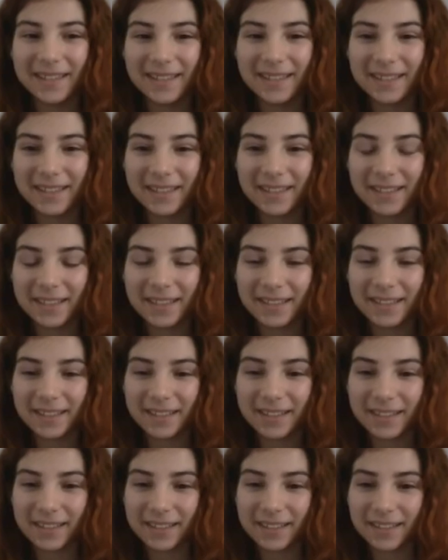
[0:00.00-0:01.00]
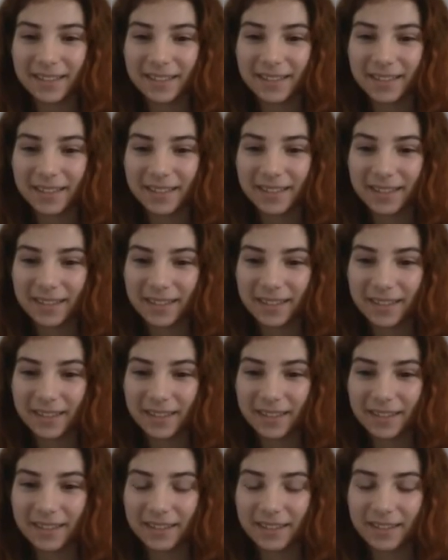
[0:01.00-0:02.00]

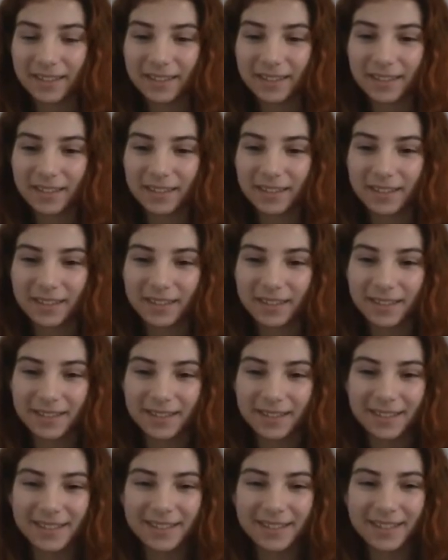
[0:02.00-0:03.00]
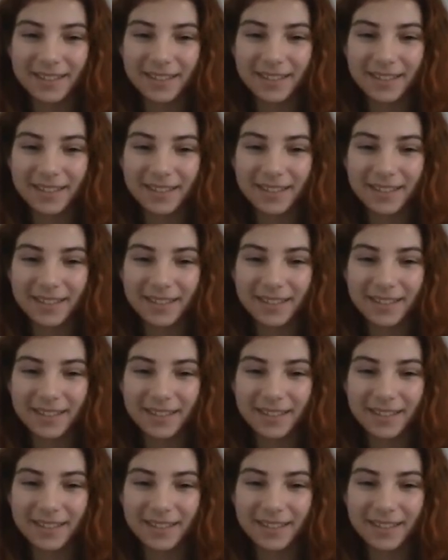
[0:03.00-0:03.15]
(silent)